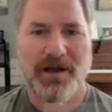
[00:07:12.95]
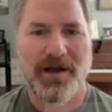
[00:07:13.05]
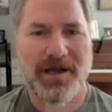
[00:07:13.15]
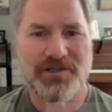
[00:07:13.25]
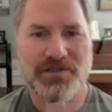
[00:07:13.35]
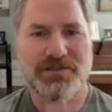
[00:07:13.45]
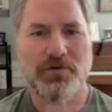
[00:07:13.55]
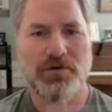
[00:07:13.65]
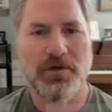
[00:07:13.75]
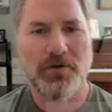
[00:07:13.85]
I just
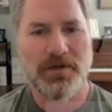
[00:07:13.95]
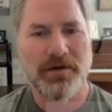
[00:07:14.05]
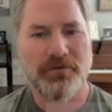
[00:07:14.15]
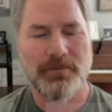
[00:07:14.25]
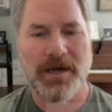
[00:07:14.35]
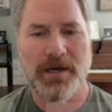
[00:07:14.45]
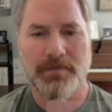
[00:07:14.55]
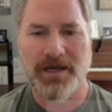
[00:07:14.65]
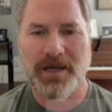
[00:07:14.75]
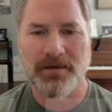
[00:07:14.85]
don't know enough about
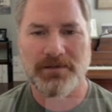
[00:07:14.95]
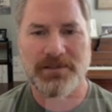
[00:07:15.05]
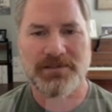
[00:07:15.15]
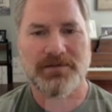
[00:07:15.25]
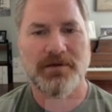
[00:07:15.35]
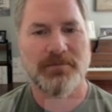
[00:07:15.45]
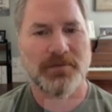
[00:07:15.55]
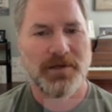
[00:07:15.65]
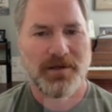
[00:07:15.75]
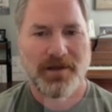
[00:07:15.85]
them and how to list them.